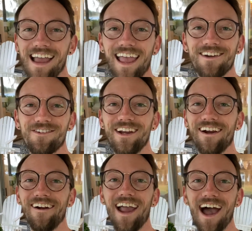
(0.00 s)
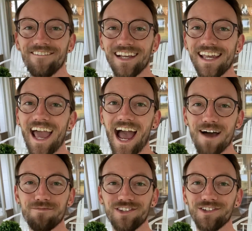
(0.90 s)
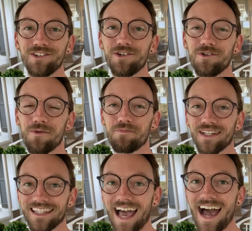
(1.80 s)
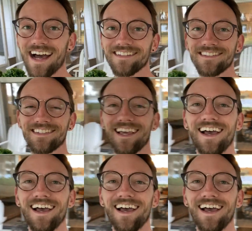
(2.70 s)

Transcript: and we are having an absolute blast.